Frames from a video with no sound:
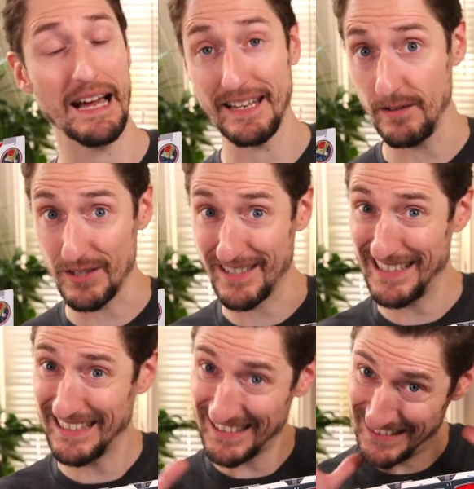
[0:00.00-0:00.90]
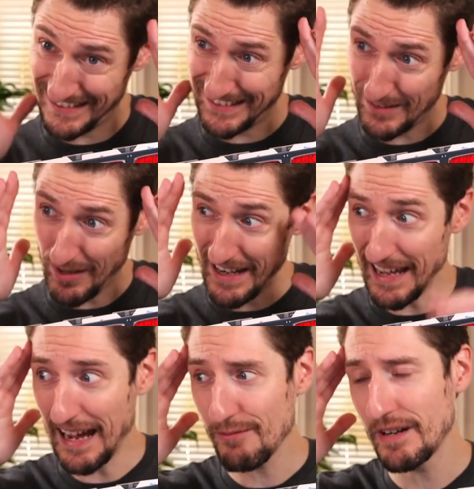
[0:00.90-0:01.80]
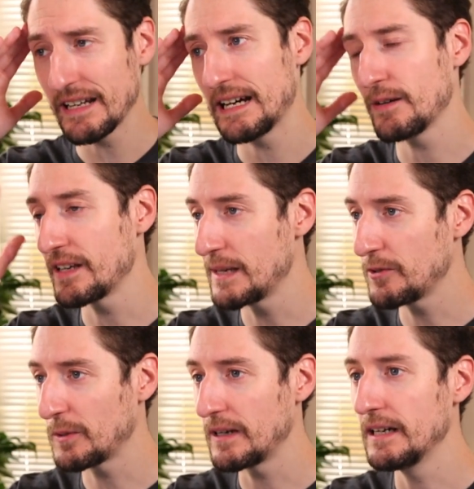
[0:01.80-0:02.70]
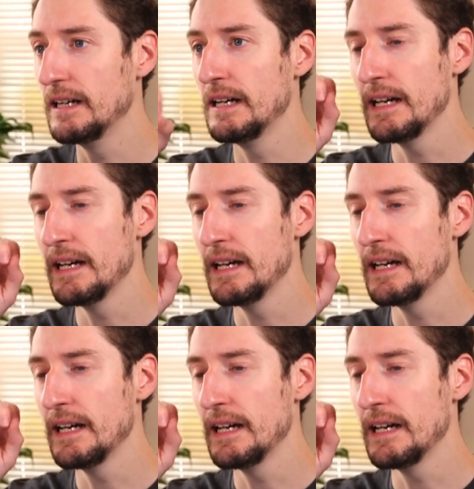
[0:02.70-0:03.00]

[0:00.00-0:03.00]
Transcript: and you just think, oh, write it out, write it out. You keep quiet.